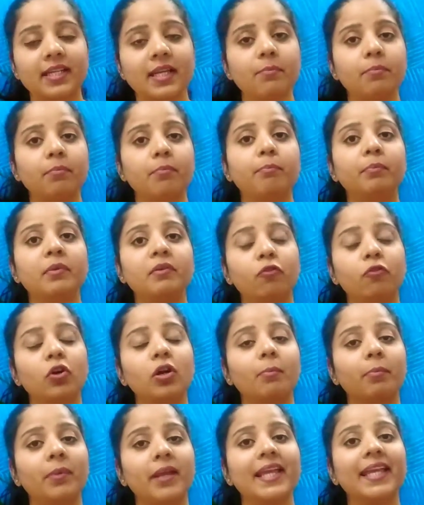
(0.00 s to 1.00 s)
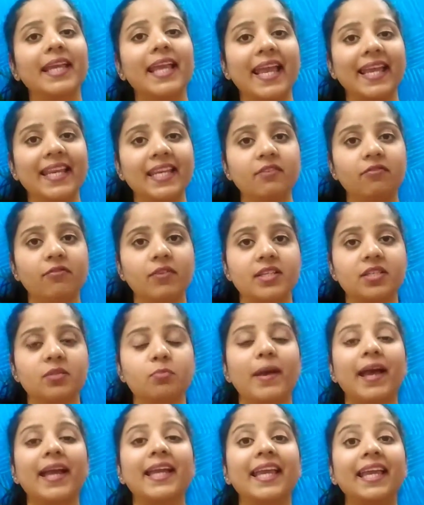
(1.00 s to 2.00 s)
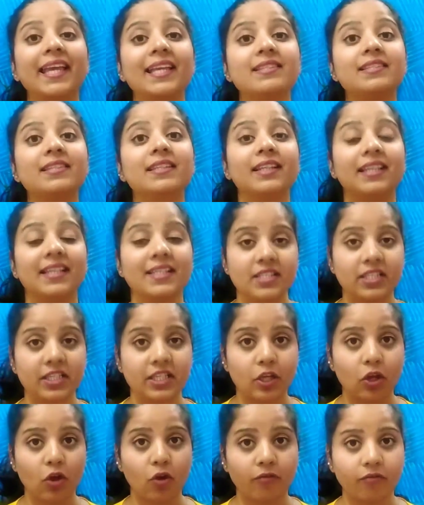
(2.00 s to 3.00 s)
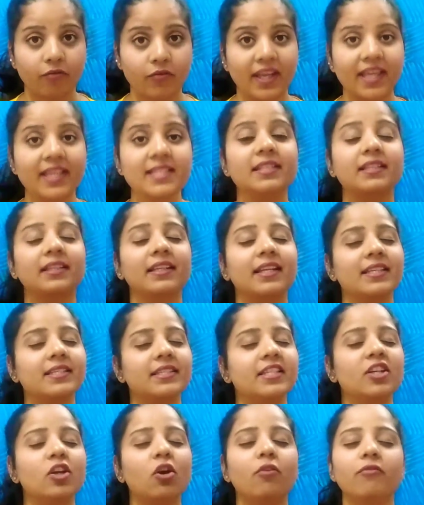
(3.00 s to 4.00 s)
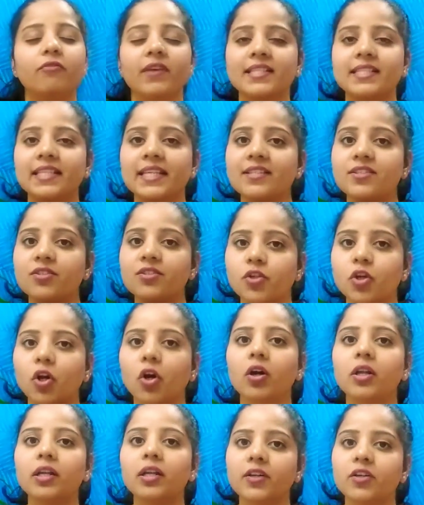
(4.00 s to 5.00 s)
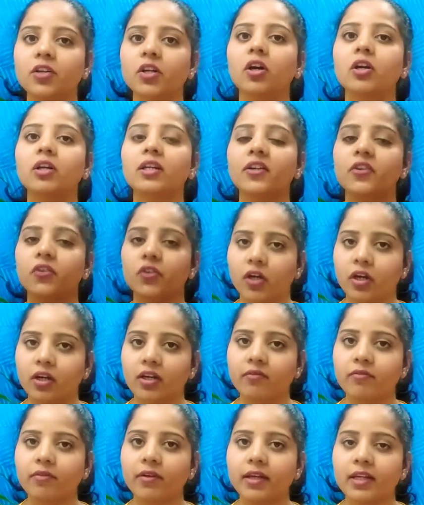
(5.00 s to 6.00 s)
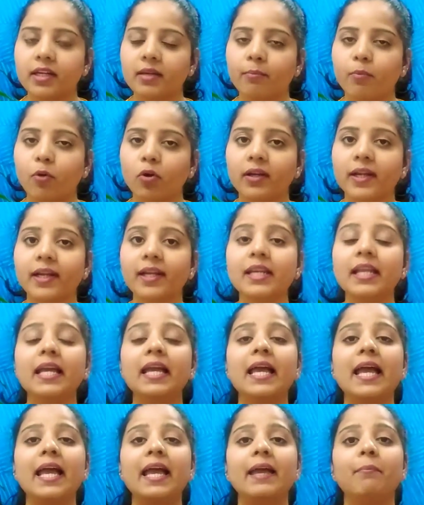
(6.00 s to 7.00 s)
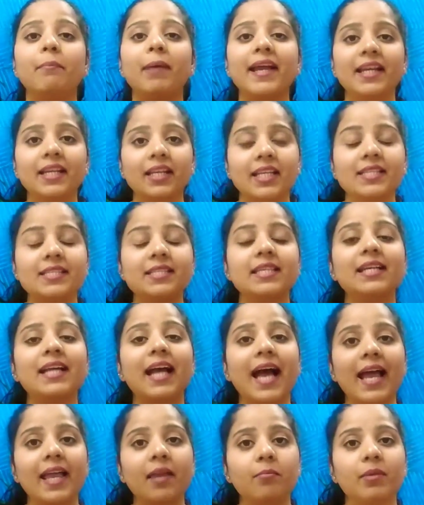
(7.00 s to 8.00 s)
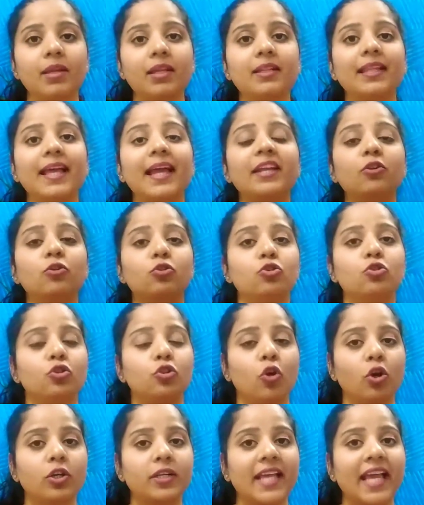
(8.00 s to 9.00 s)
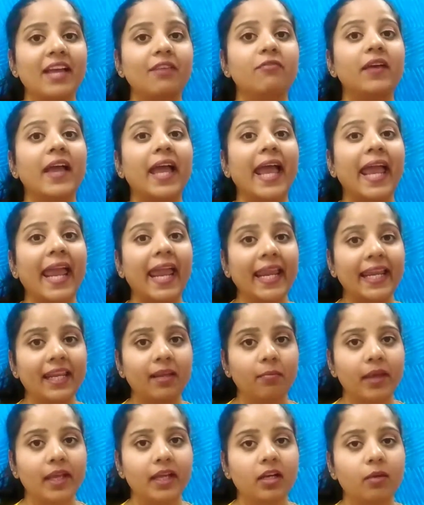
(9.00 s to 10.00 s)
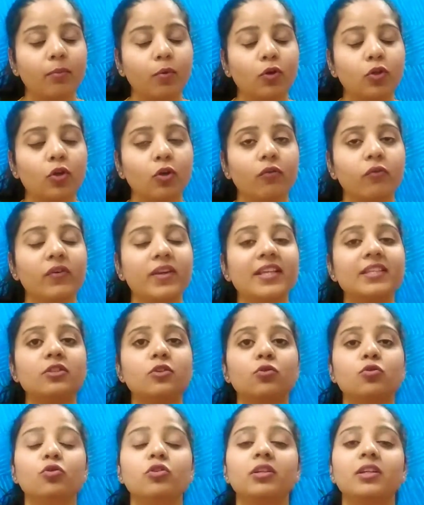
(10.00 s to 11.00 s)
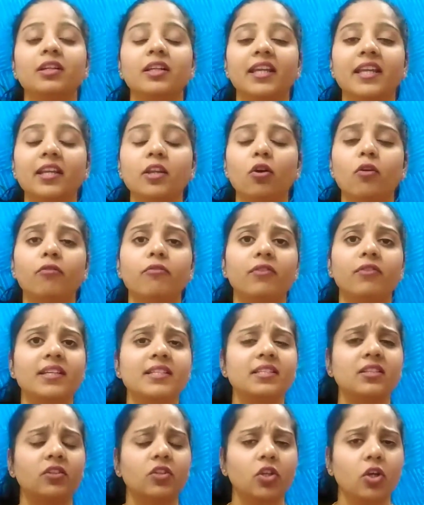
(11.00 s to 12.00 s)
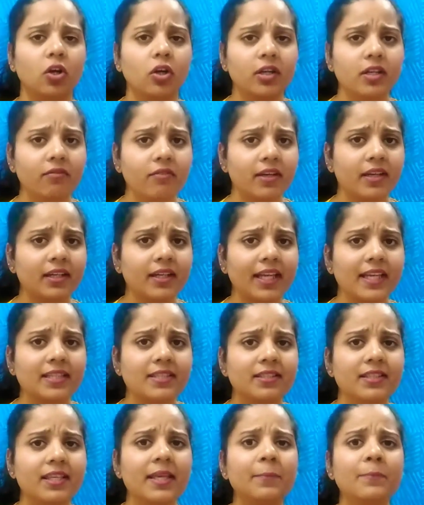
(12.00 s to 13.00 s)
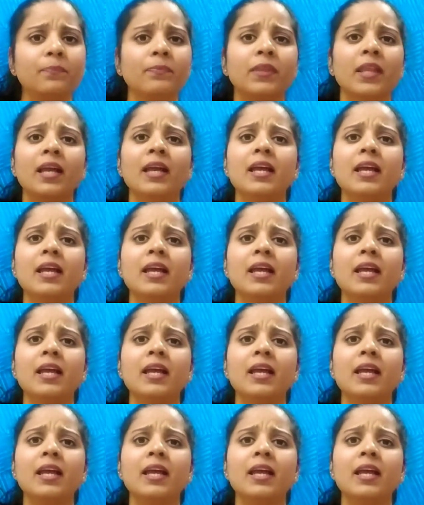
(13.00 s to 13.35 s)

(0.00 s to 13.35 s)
step before applying any face pack is cleansing your face. Cleansing your face is really very important. By cleansing, I mean that you should not have any makeup on your face. You should clean your face really very nicely.